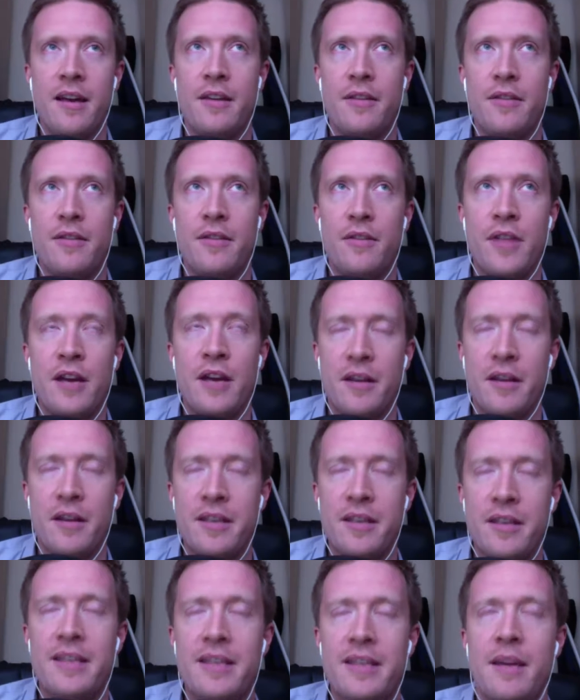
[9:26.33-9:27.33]
there
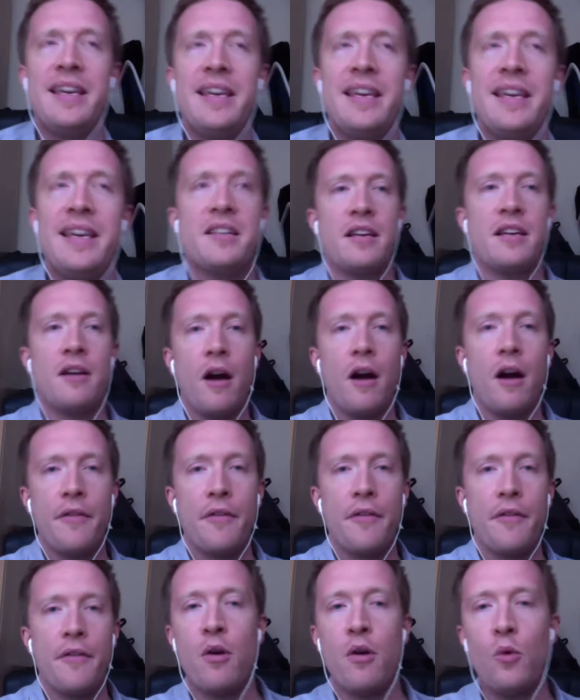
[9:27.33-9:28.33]

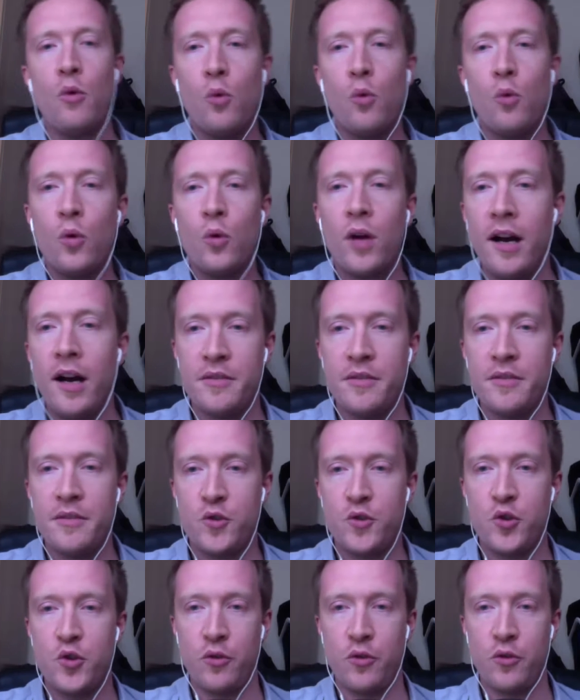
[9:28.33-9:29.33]
are all kinds of
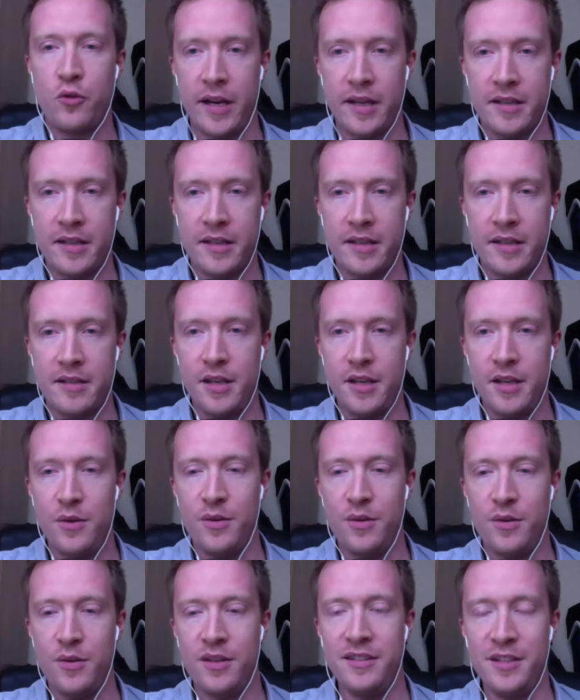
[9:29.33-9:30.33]
tricks that you
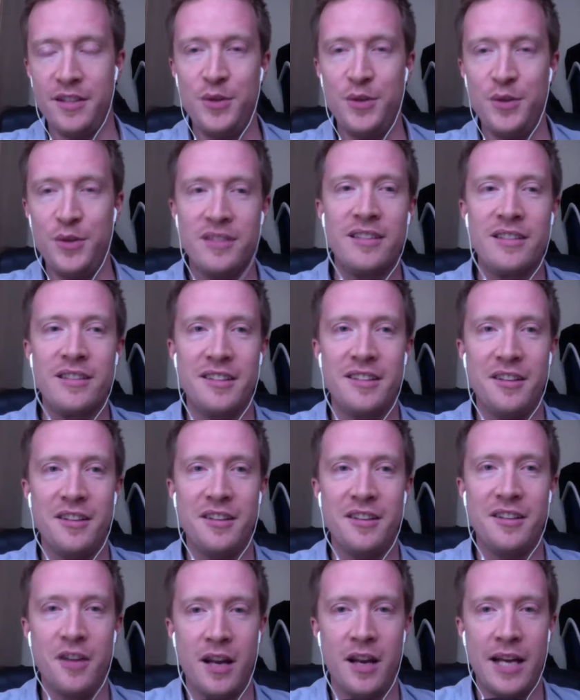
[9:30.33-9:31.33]
can use to
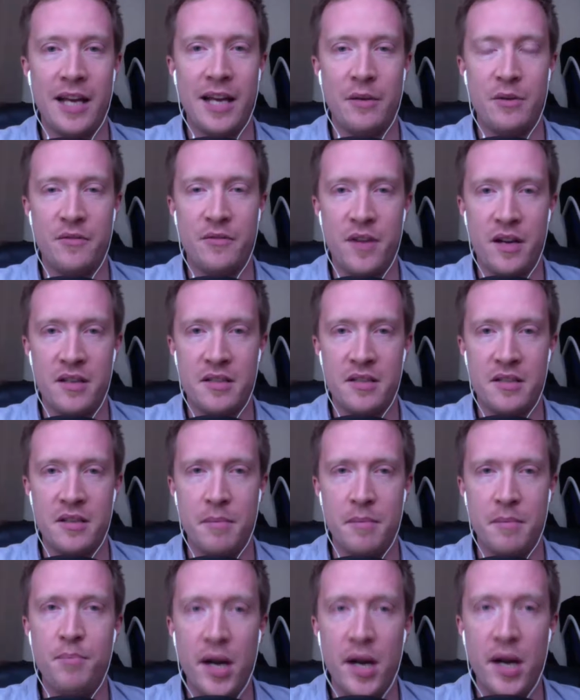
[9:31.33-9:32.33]
learn a language
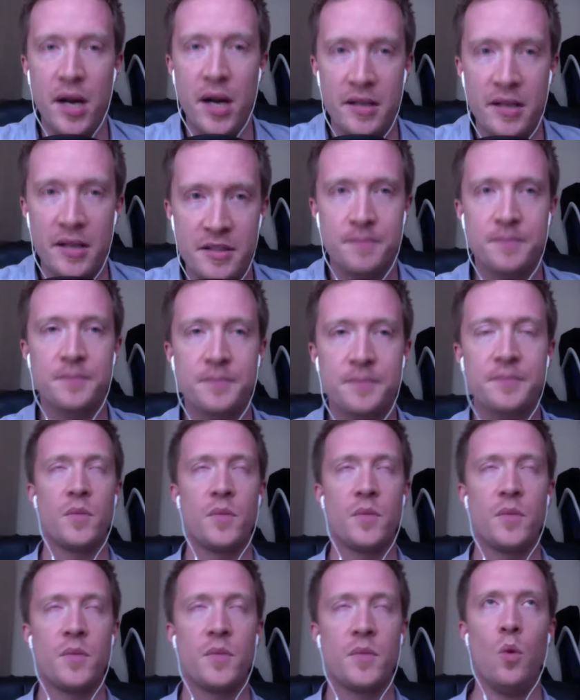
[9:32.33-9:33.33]
faster, but
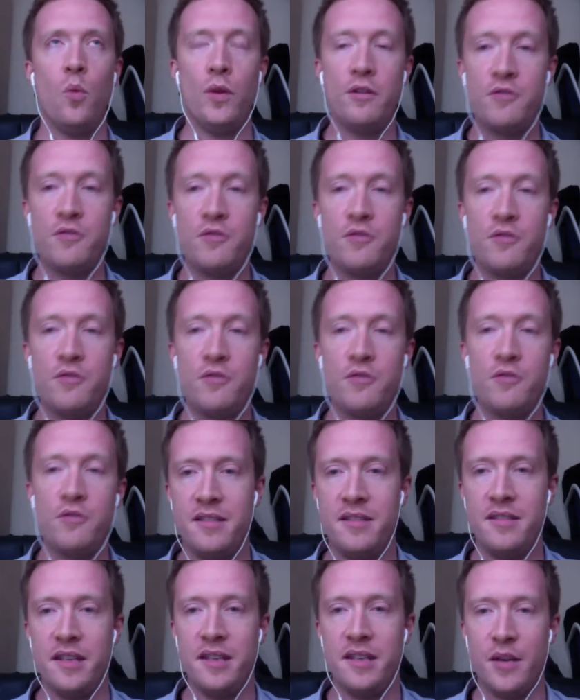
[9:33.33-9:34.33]
when you're just
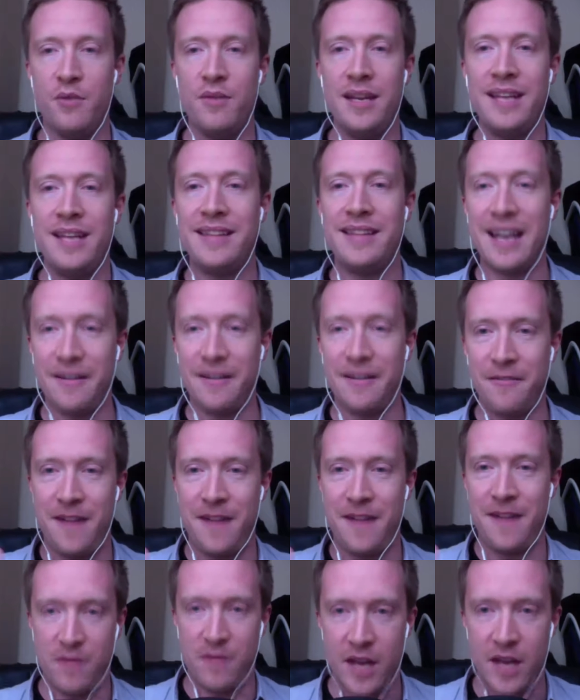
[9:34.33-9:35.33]
starting, you need that
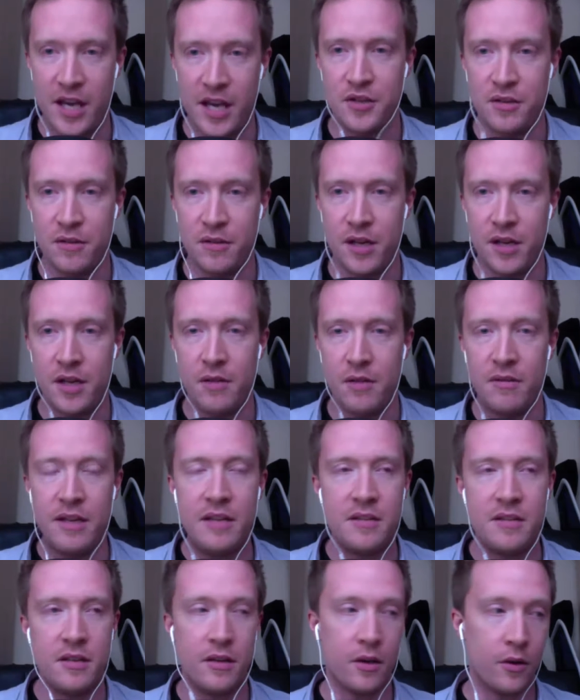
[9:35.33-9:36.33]
foundation, right? You need
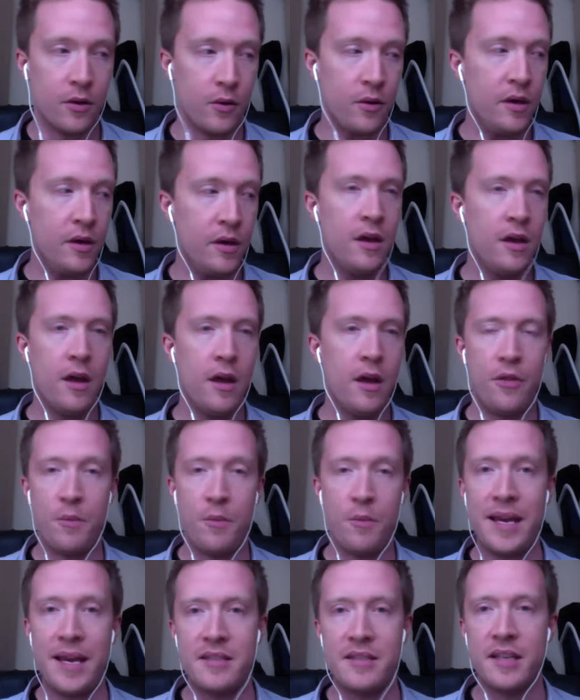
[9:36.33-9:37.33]
to know the
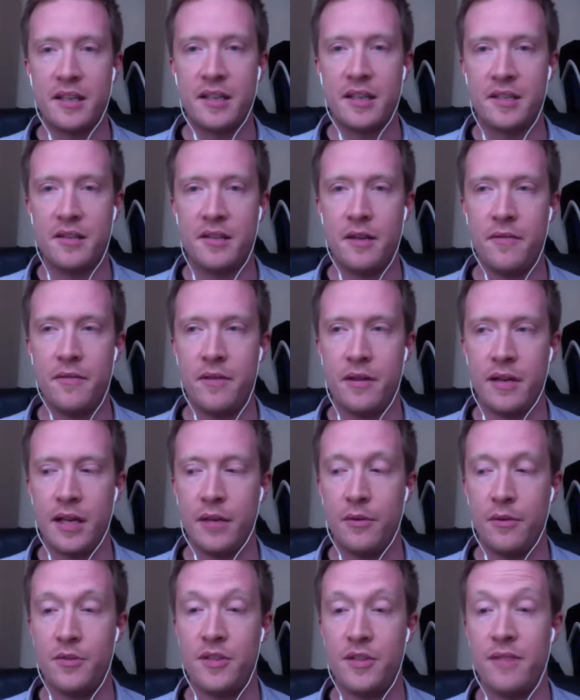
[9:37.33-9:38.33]
basic stuff in the
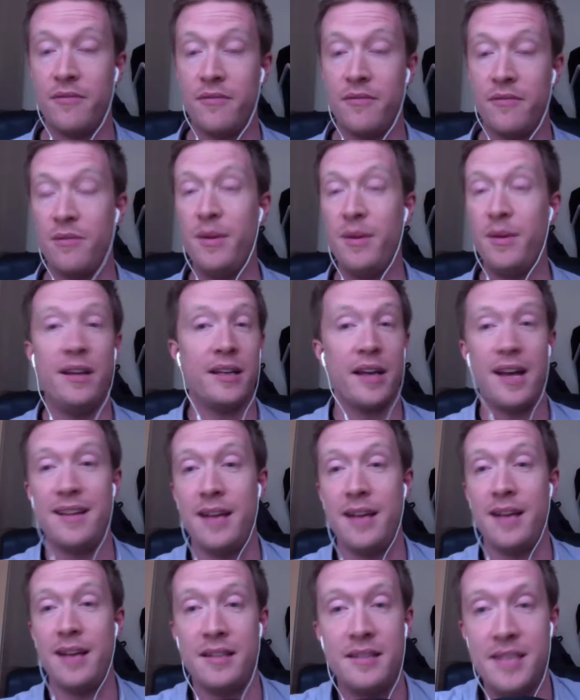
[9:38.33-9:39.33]
language. And for me, like
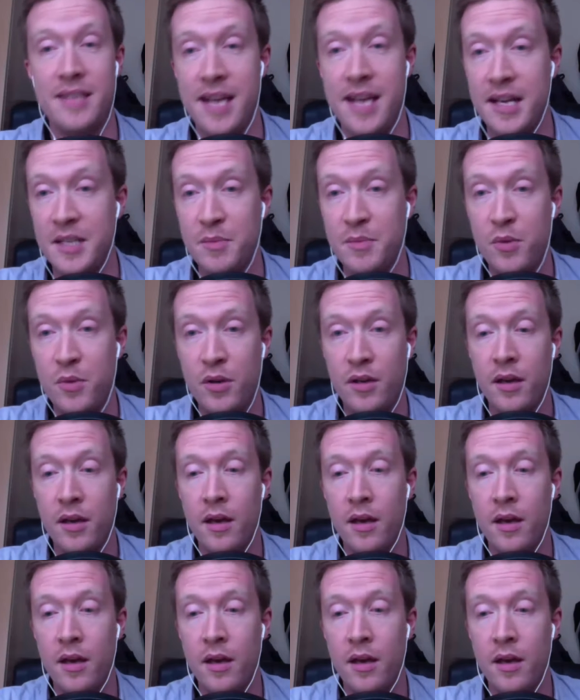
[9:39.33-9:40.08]
a textbook,